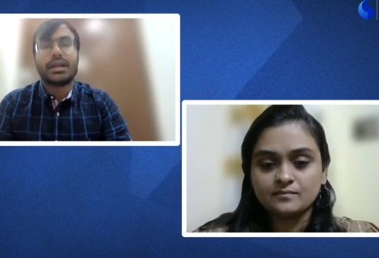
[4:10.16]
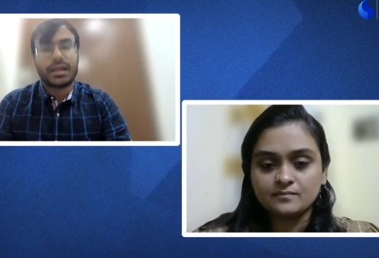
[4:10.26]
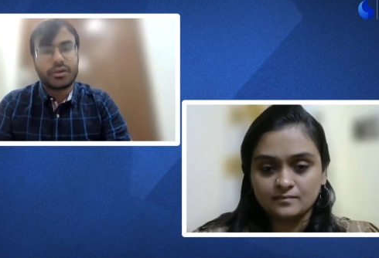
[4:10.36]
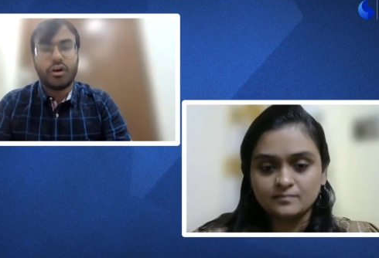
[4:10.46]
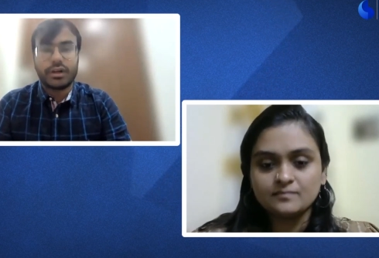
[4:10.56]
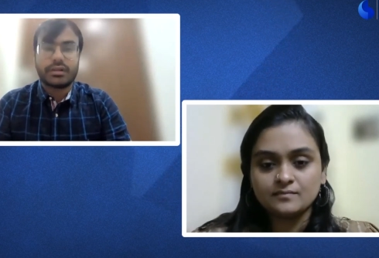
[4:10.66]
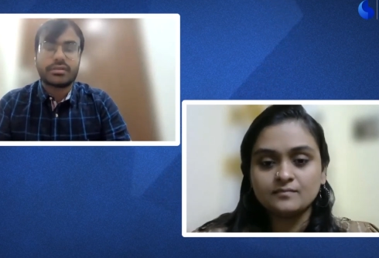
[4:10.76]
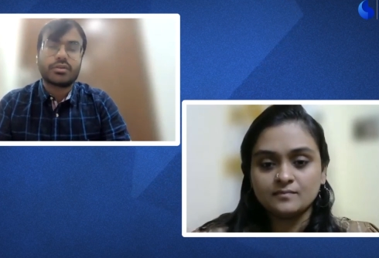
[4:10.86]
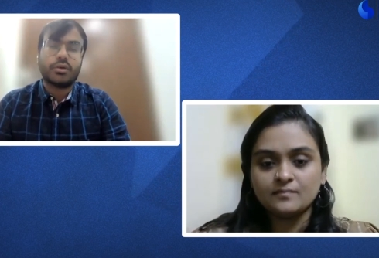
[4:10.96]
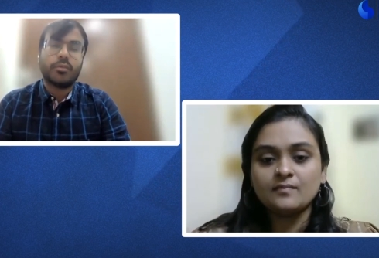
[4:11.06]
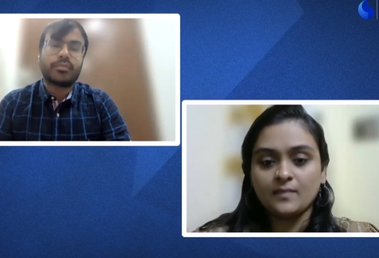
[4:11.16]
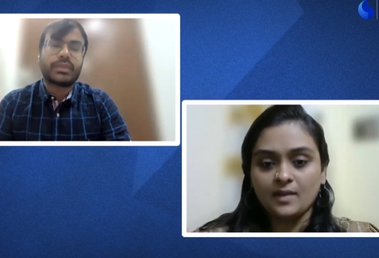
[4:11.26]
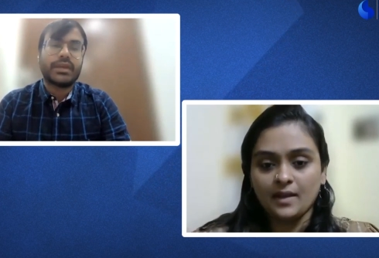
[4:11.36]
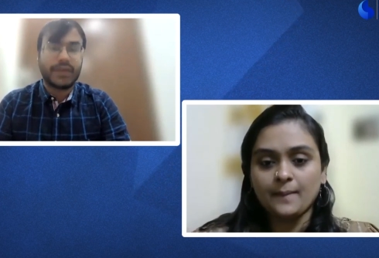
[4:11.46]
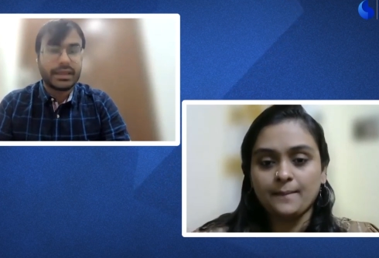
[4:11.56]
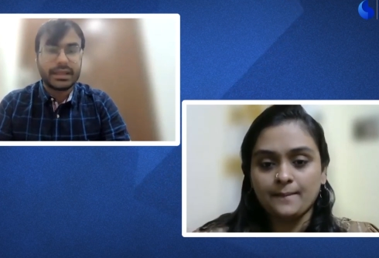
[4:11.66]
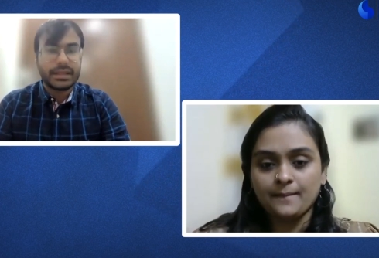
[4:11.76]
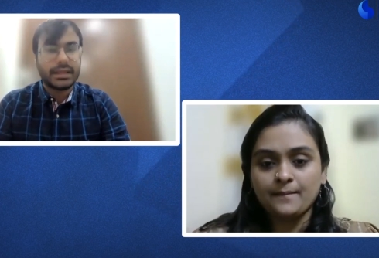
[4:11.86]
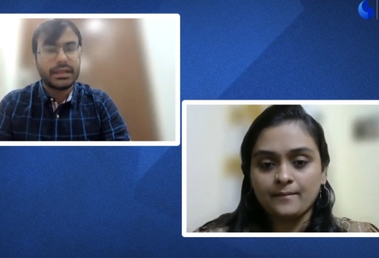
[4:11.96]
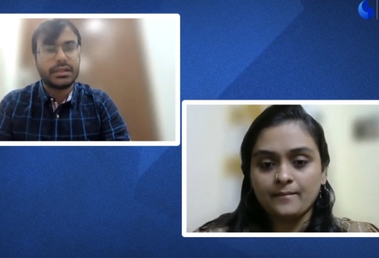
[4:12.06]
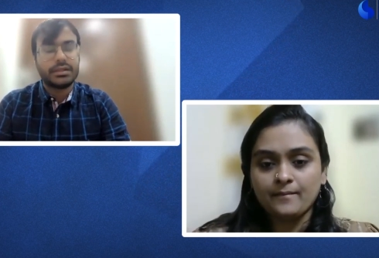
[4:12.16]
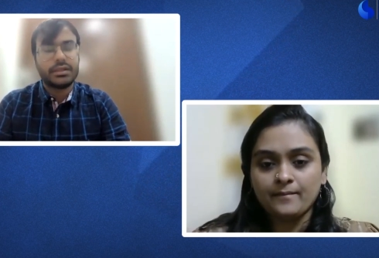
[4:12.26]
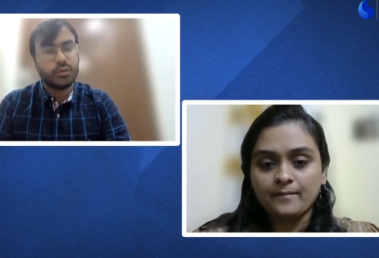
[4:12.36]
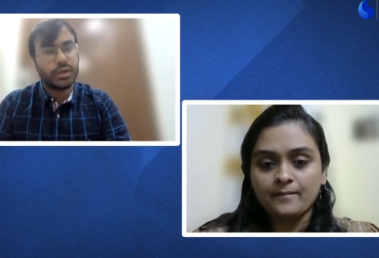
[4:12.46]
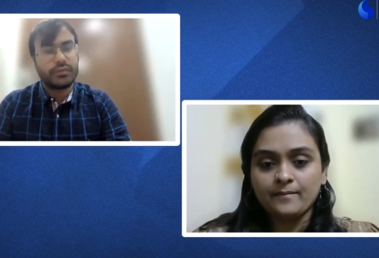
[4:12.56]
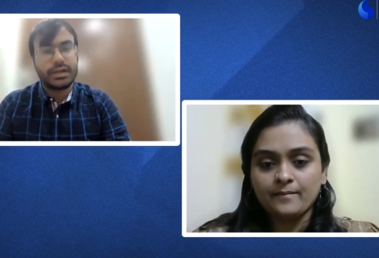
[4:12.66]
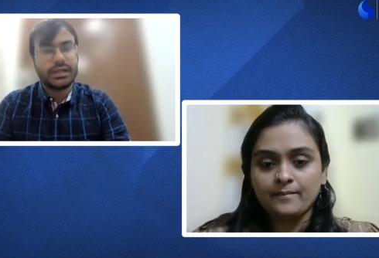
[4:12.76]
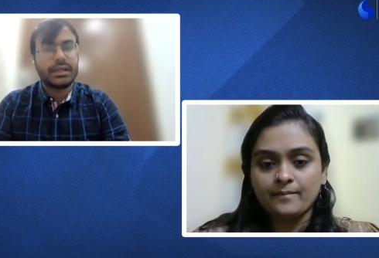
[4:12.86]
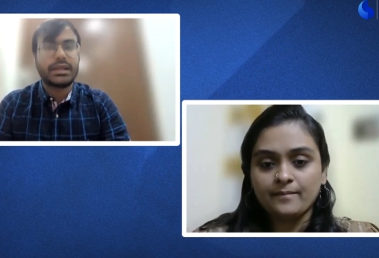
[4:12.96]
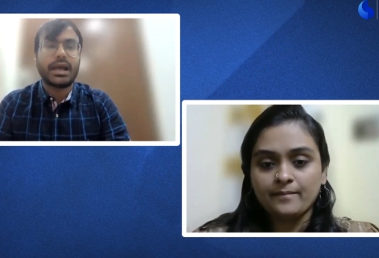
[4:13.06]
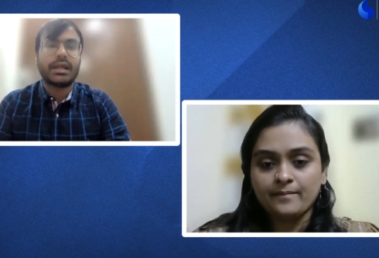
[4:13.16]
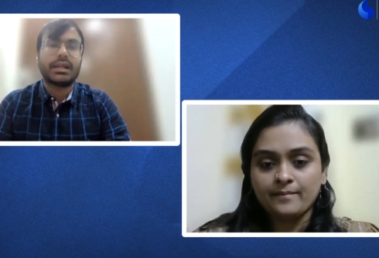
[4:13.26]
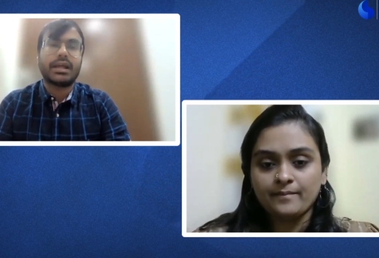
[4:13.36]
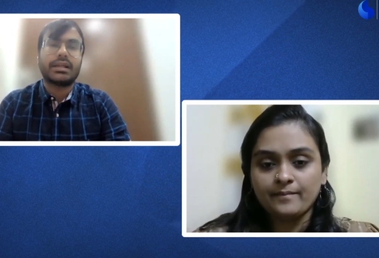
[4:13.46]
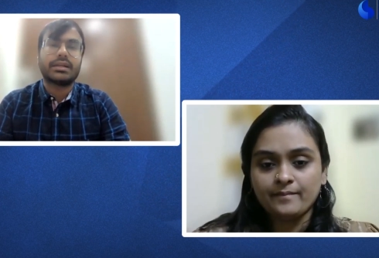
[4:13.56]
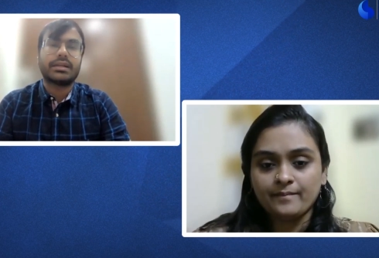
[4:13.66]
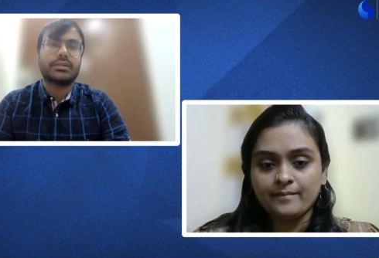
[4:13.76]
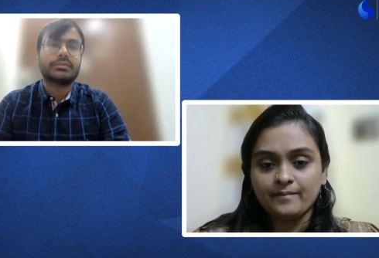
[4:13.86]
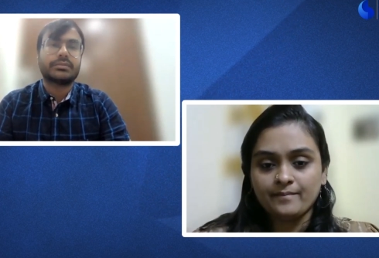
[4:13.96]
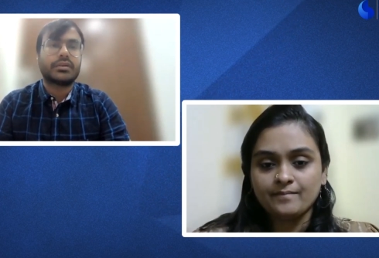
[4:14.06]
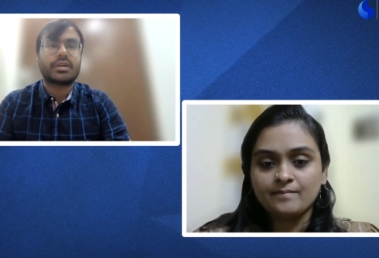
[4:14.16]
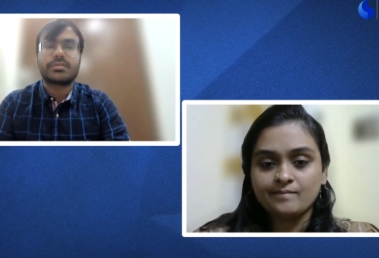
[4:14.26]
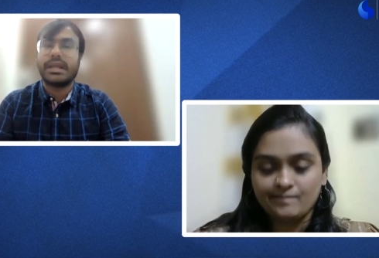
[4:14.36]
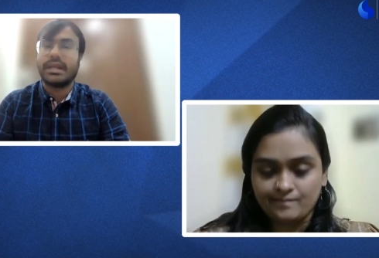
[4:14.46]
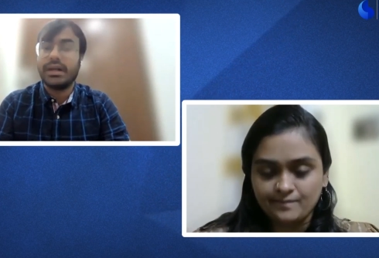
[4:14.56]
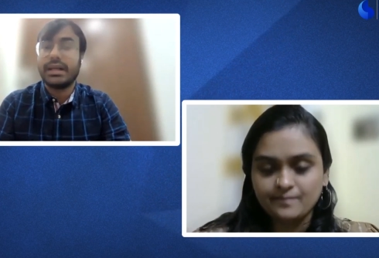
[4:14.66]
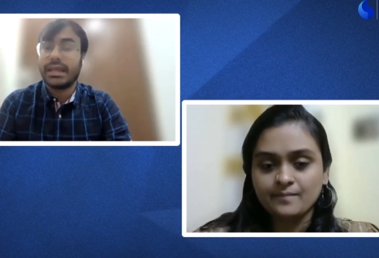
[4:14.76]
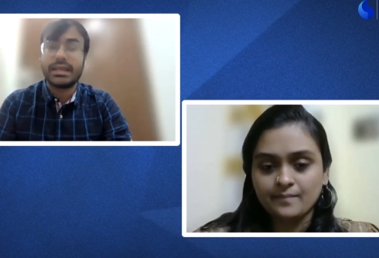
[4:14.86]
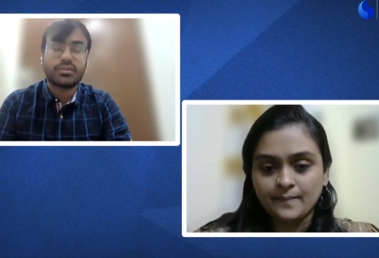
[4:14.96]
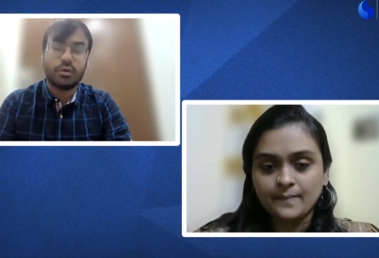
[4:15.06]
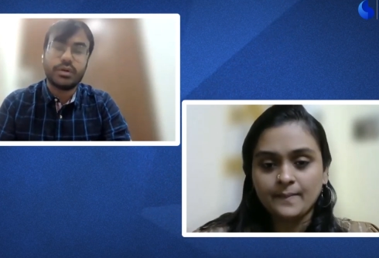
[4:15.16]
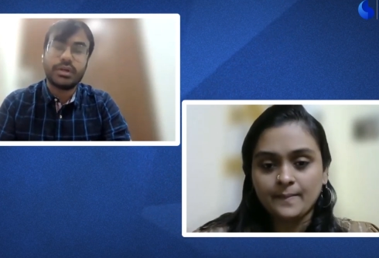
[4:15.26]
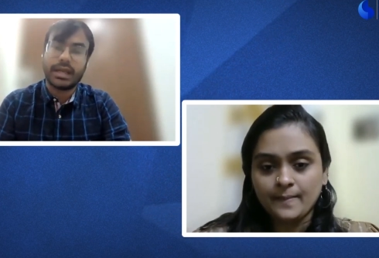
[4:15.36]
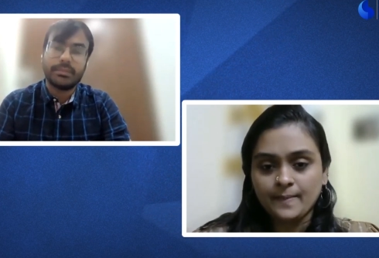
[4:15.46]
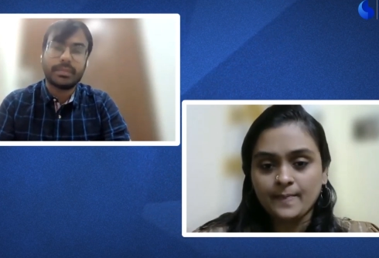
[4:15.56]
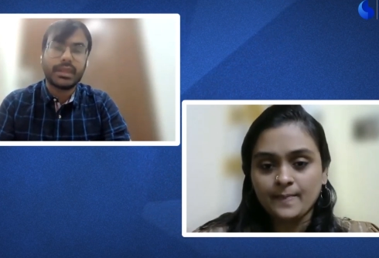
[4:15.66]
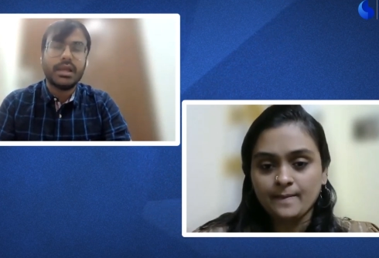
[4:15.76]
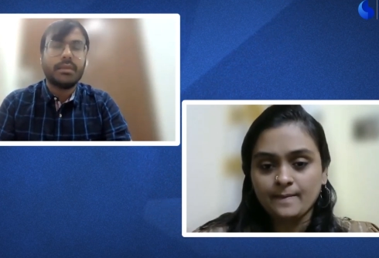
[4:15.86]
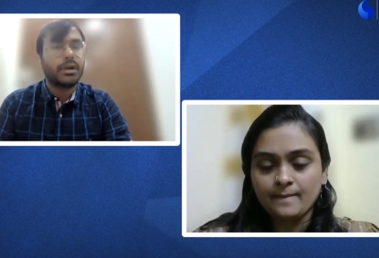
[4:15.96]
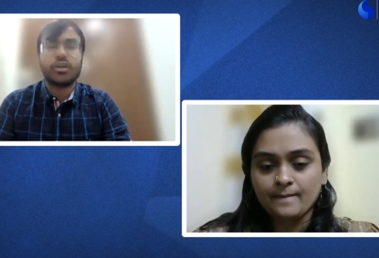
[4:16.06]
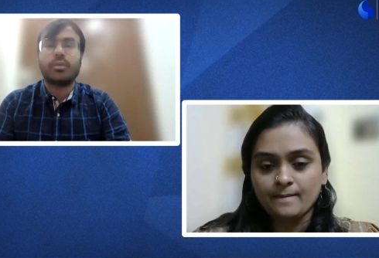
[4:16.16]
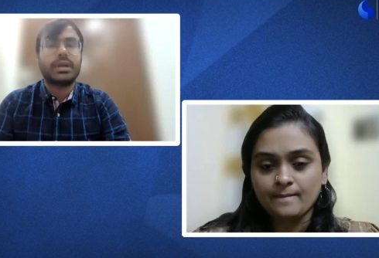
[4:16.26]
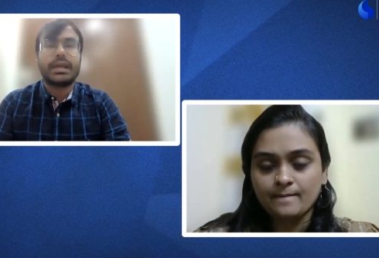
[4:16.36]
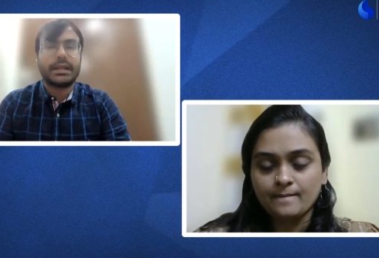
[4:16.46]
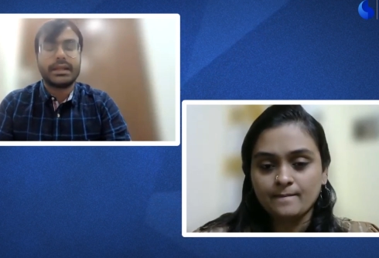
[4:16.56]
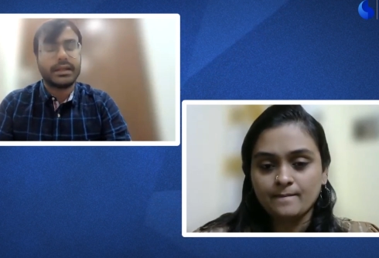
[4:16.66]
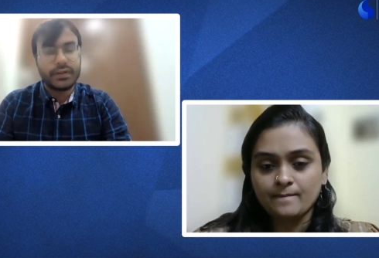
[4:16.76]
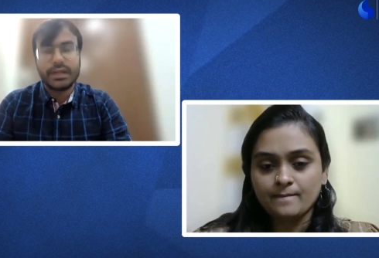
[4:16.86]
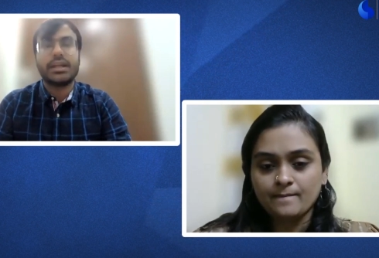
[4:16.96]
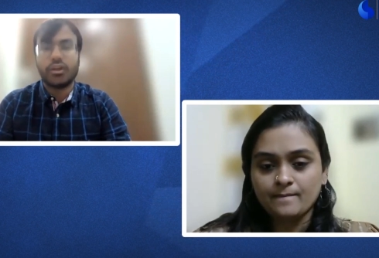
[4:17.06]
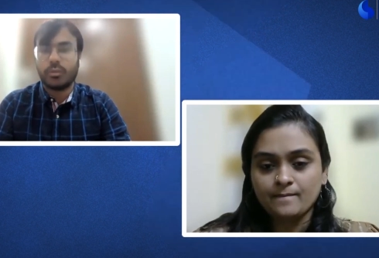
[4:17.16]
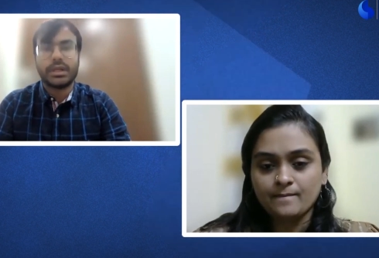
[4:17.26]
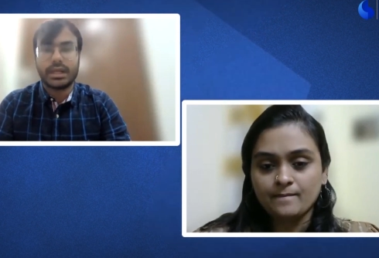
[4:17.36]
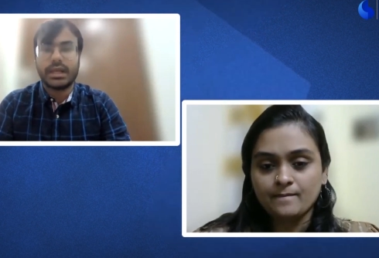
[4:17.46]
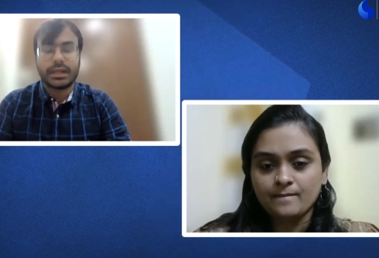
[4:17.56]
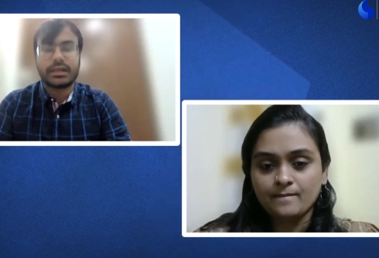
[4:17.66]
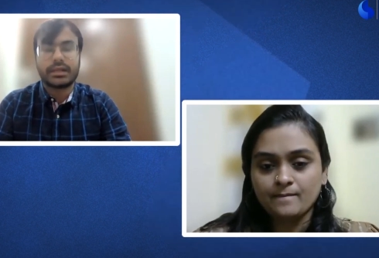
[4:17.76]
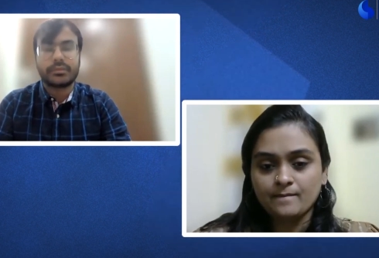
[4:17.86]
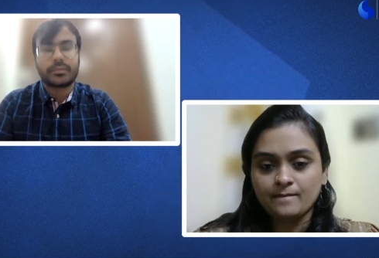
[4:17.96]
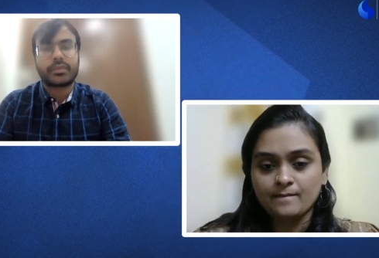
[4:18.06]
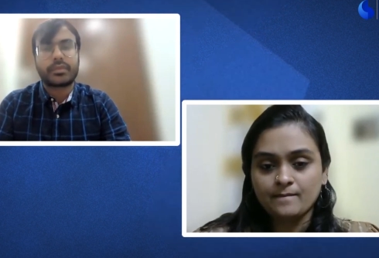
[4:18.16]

Speaker 1: and i got in so if I can get in, you definitely can. And uh, trust me, it will take its own time, but you will get in. Definitely, you will get in.